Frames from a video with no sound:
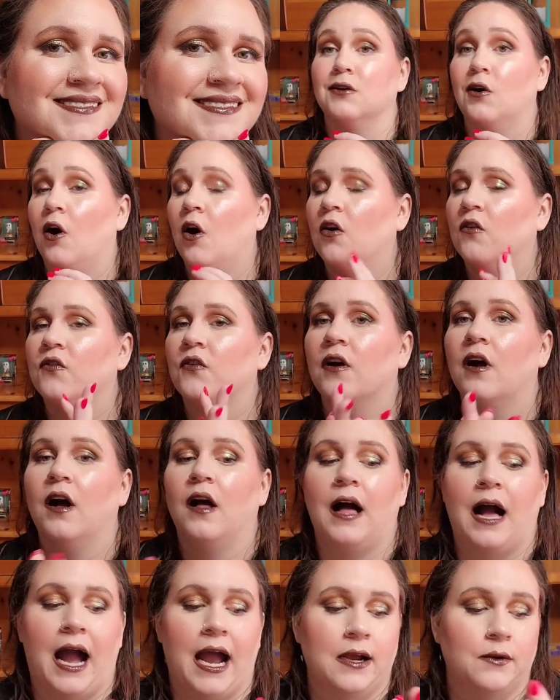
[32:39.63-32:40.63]
So
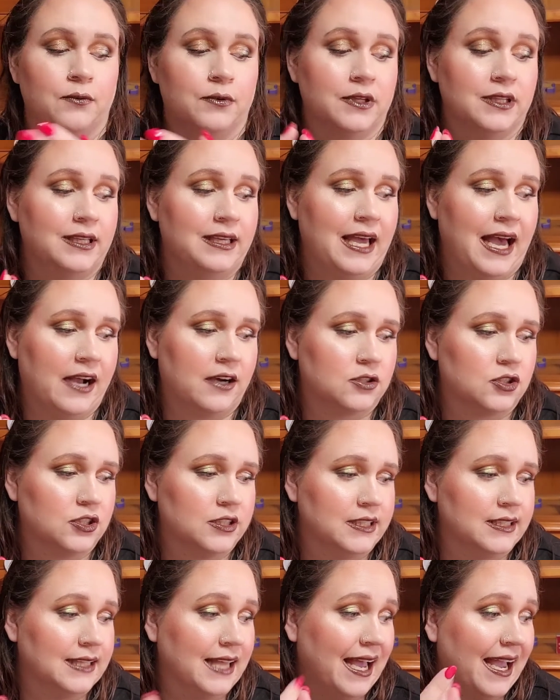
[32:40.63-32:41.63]
overall, I really
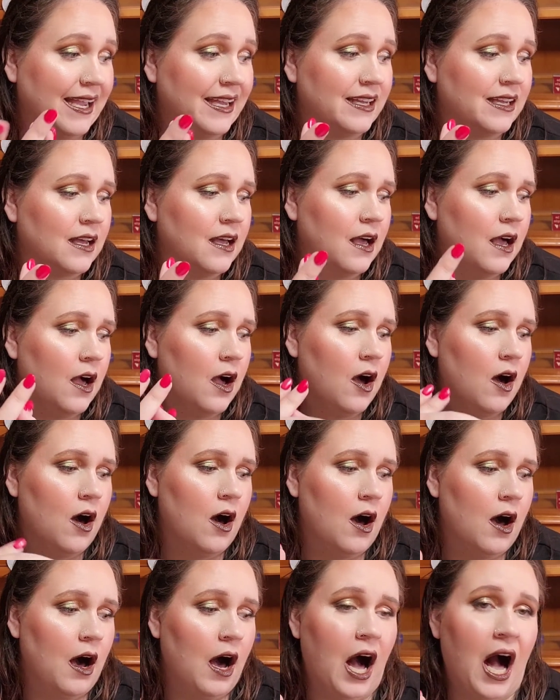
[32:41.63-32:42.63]
actually like
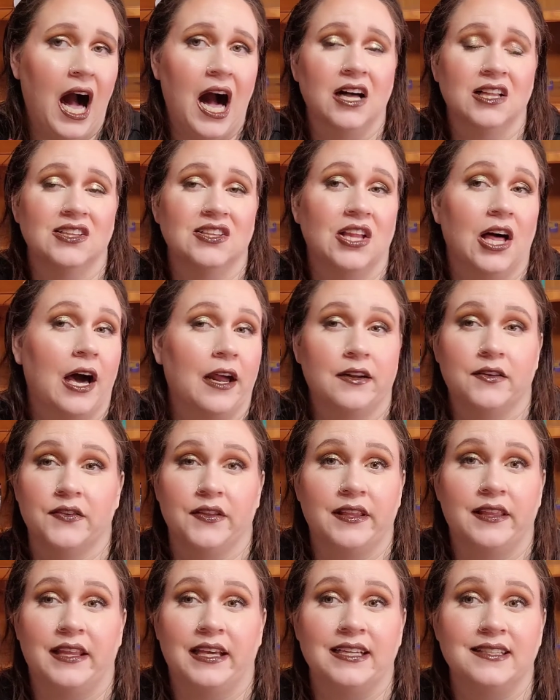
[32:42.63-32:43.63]
a lot of
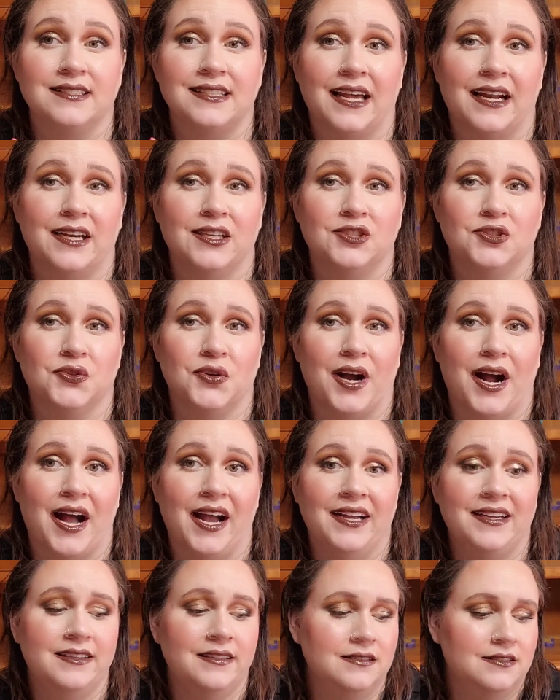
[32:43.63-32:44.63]
the things that I
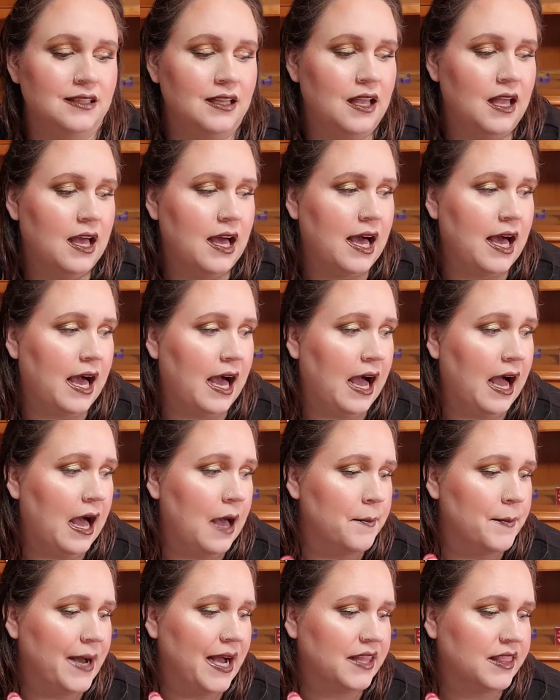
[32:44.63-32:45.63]
tried.
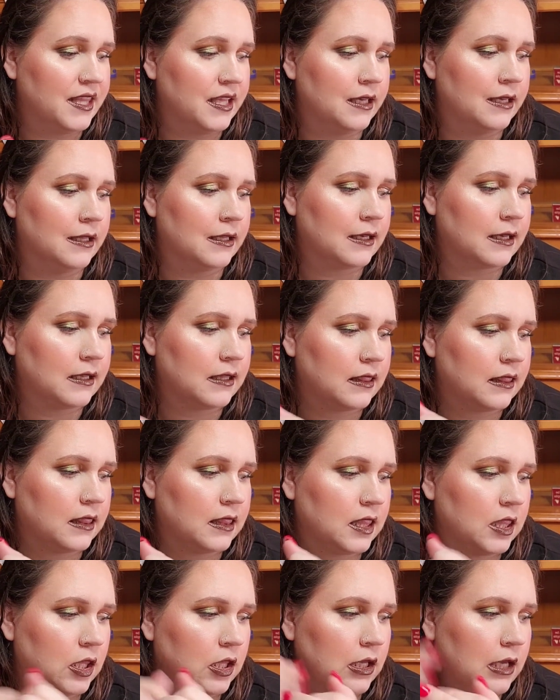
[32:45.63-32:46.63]
The
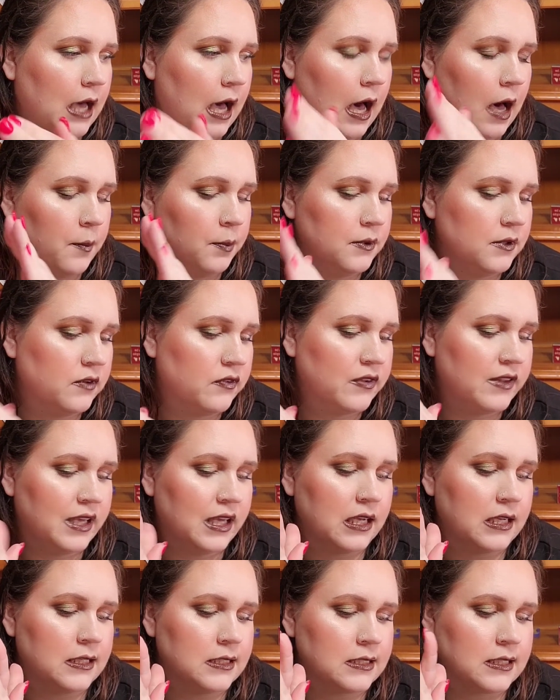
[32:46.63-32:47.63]
couple of
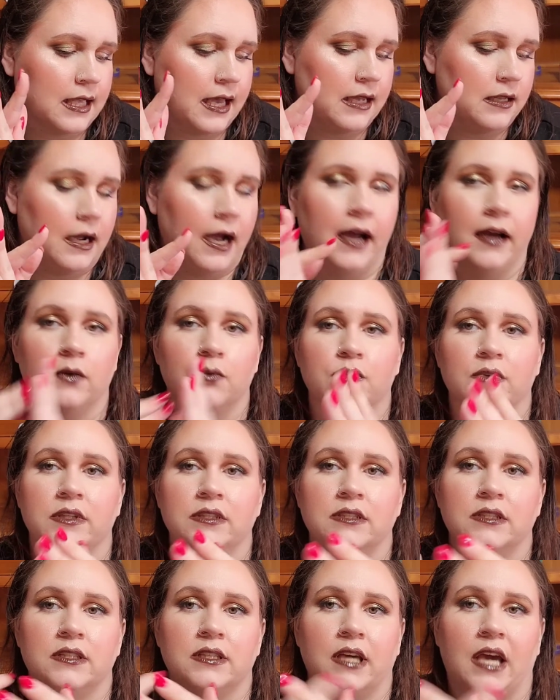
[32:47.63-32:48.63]
things that I
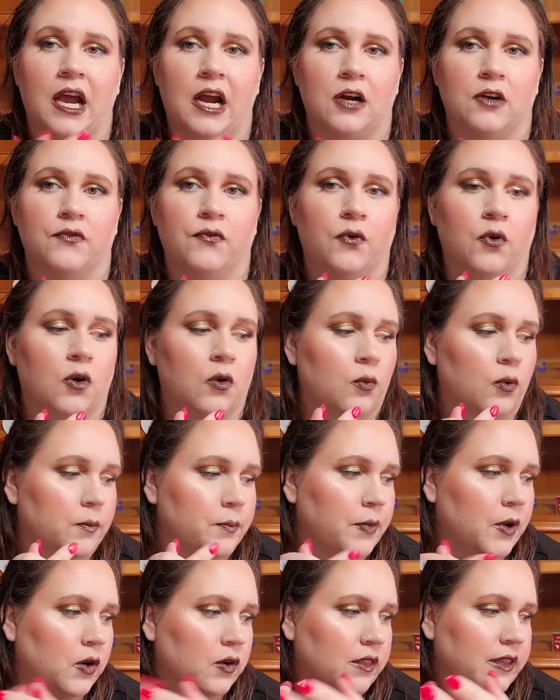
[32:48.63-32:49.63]
really didn't care for were
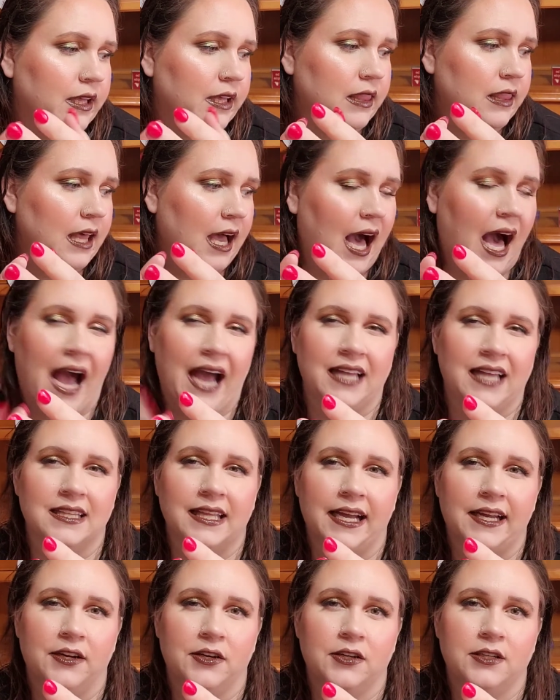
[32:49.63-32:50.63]
both like the
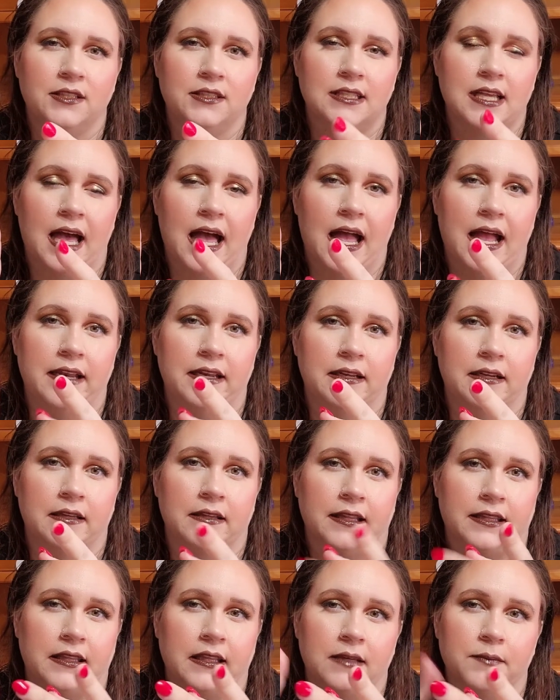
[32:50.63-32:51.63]
highlighters and
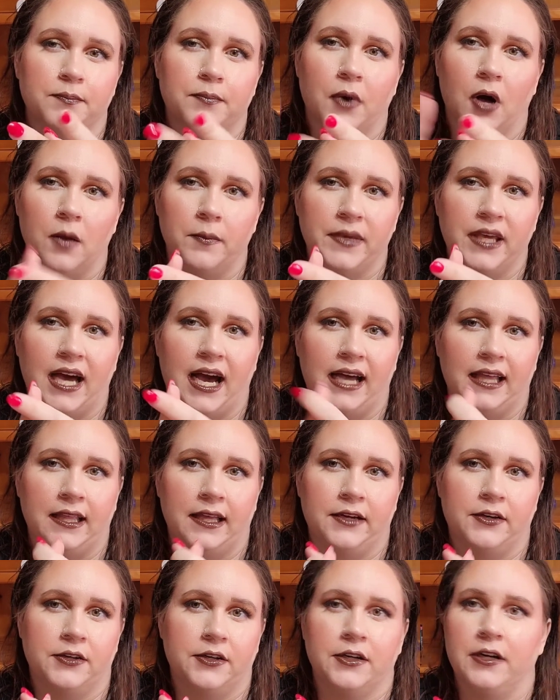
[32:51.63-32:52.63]
like the balmy
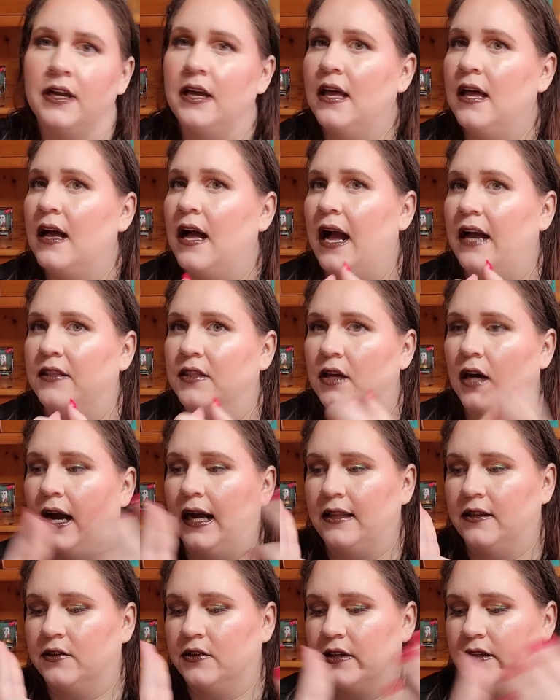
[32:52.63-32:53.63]
highlighter and the
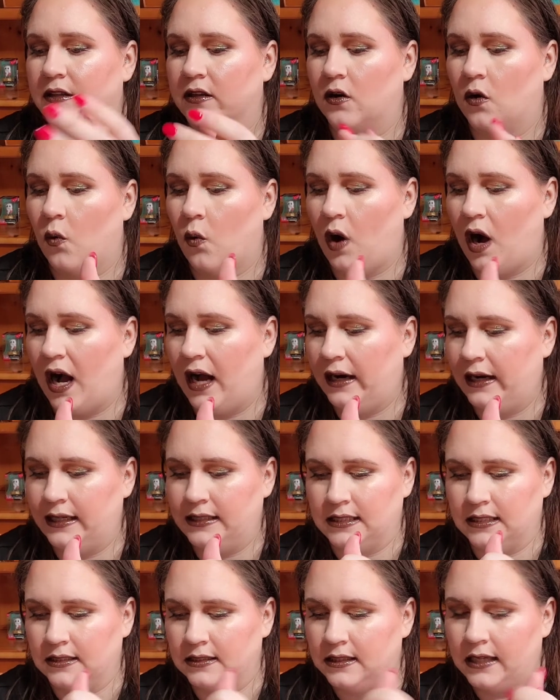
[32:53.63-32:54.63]
highlighter in the quad. I
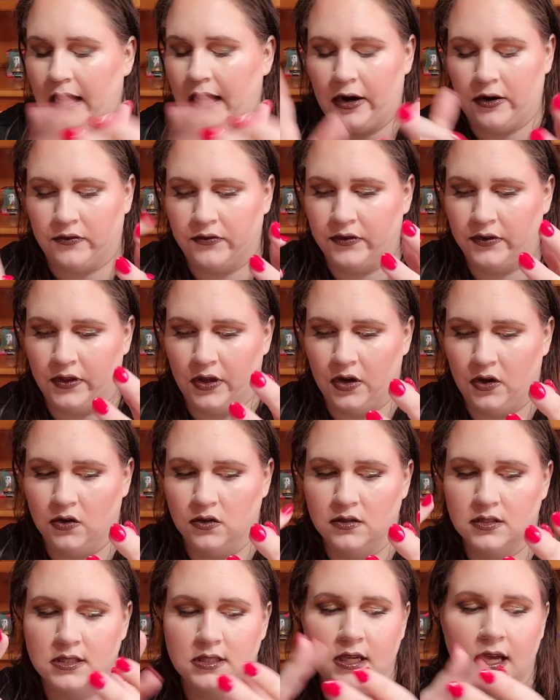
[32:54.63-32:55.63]
didn't care for
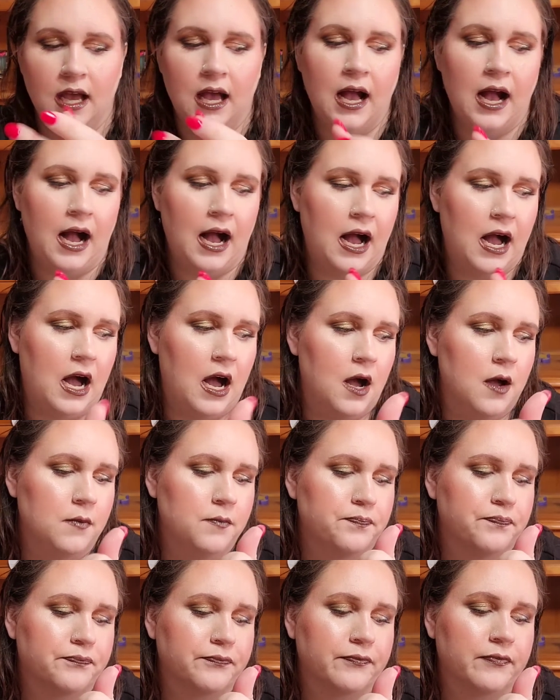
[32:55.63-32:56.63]
those.
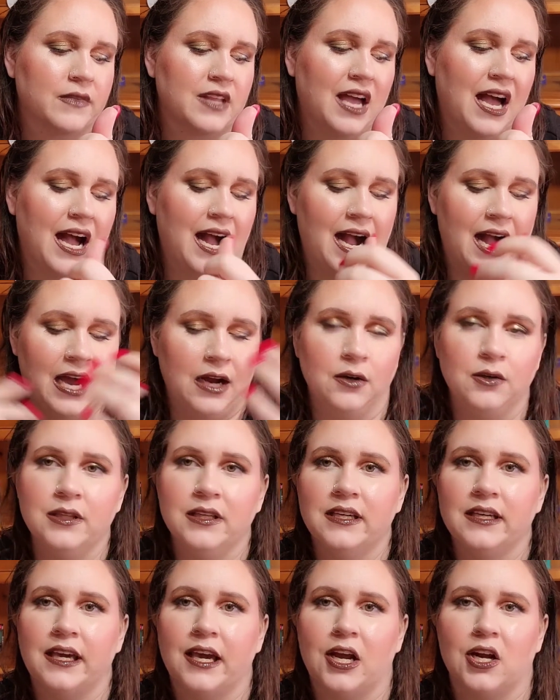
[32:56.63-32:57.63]
I don't
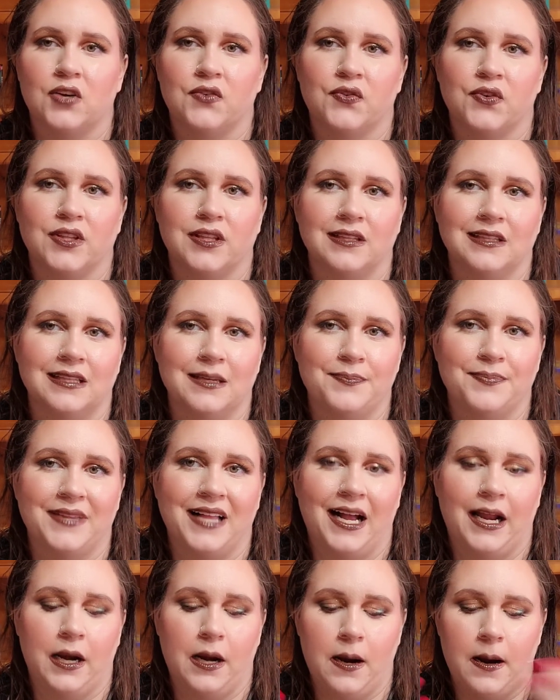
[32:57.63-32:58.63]
really care for the lip
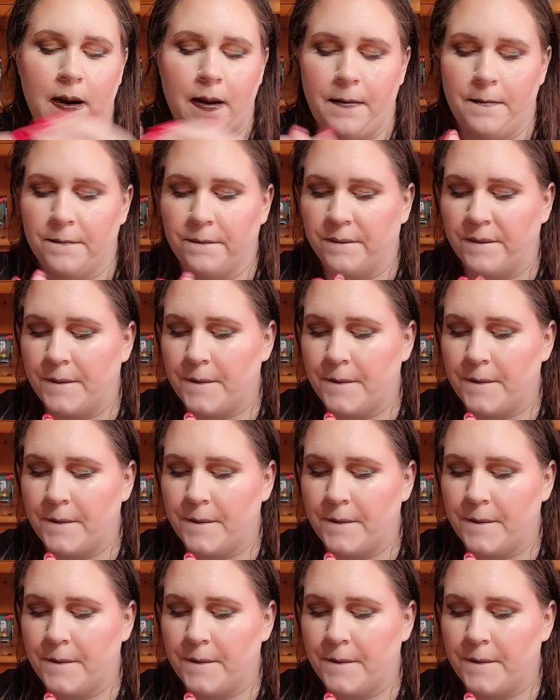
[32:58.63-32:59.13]
liner.